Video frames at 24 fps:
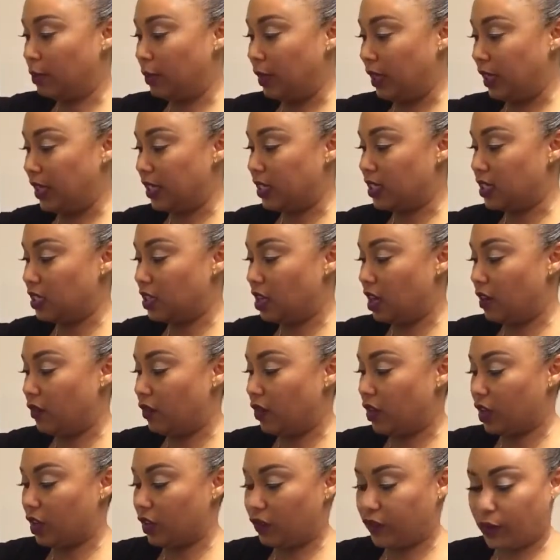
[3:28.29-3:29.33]
blend of
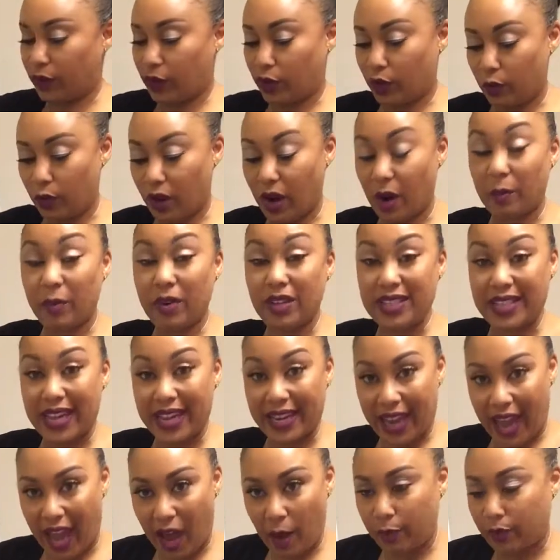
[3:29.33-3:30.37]
cucumbers and
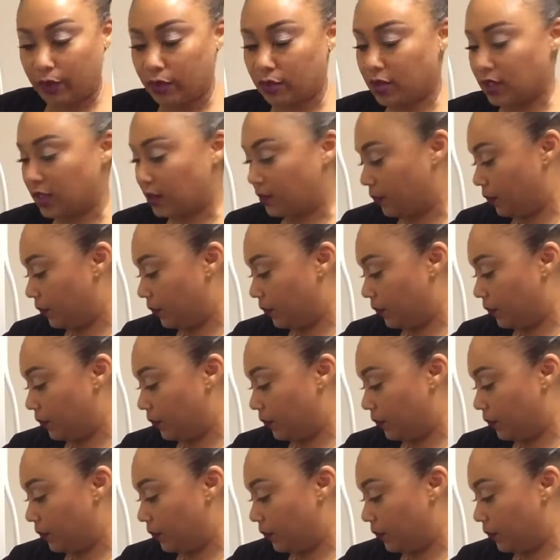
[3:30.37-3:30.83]
apples.